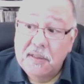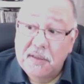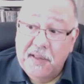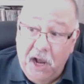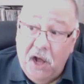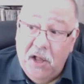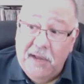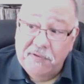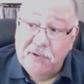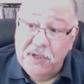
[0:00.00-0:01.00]
they all
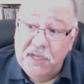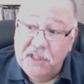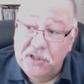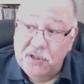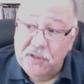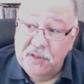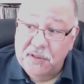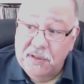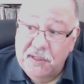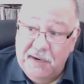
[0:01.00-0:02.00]
have to initial
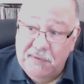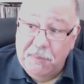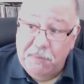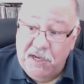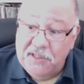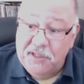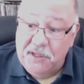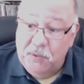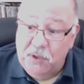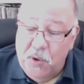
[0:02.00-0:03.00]
every place
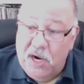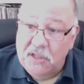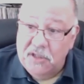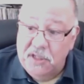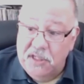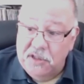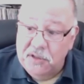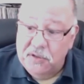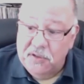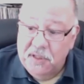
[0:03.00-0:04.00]
that requires
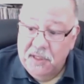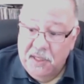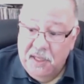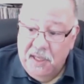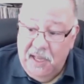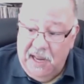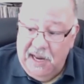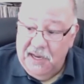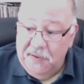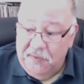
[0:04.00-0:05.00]
initials,
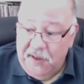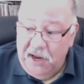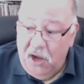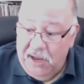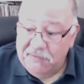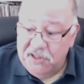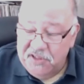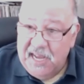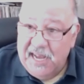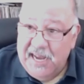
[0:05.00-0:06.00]
and they all have to
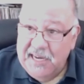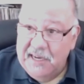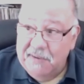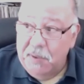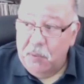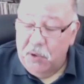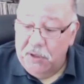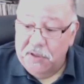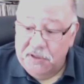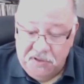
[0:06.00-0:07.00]
sign
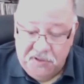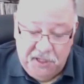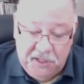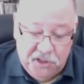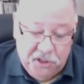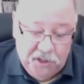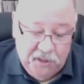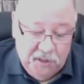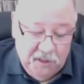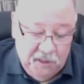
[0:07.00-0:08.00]
everywhere there's a signature.
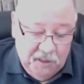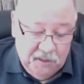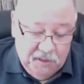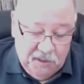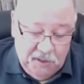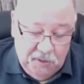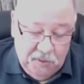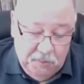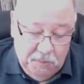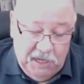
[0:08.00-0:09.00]

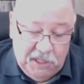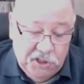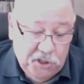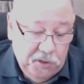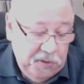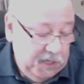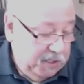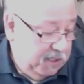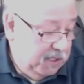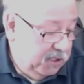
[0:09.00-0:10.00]
So make sure
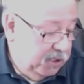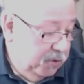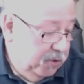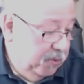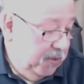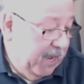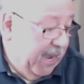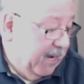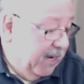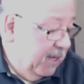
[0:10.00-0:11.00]
that you do that.